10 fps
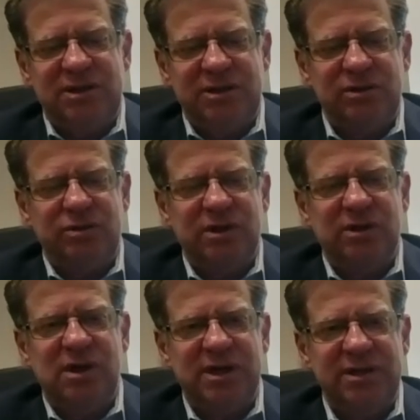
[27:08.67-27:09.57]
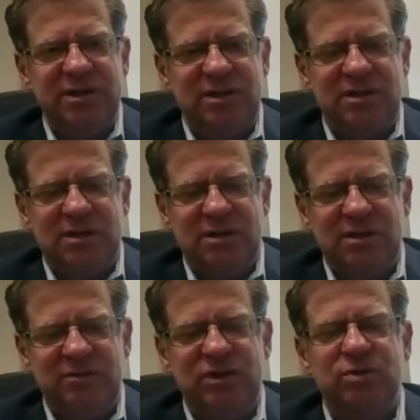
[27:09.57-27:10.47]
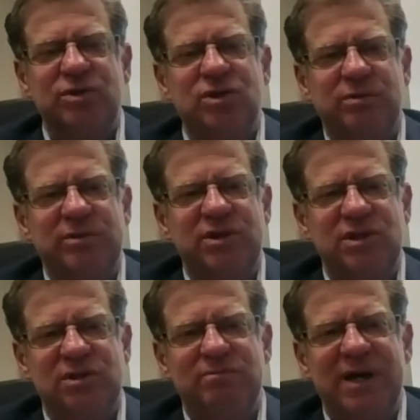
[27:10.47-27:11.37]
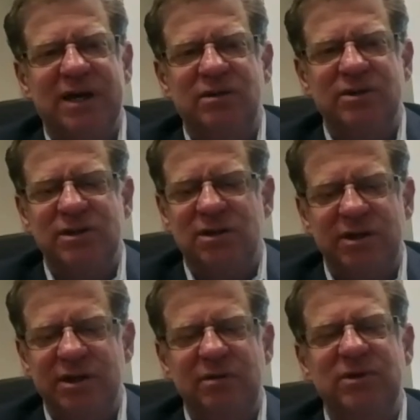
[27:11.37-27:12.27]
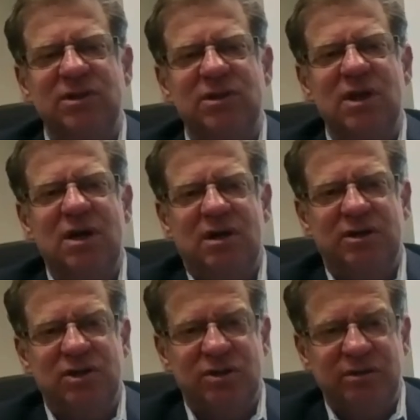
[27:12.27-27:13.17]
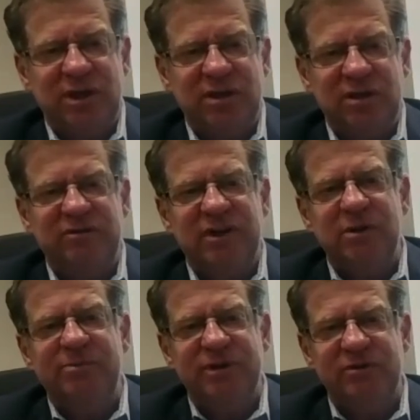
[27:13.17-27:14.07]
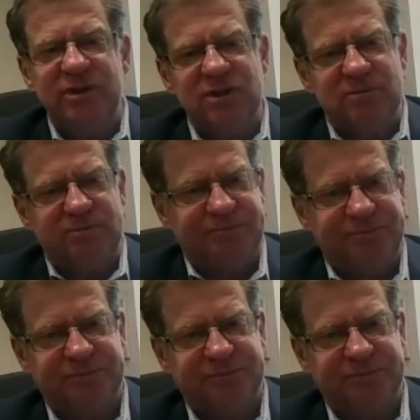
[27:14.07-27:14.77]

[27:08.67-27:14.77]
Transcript: territorialized uh, individual skirmishes and battles and arguments are certainly going to develop out of this.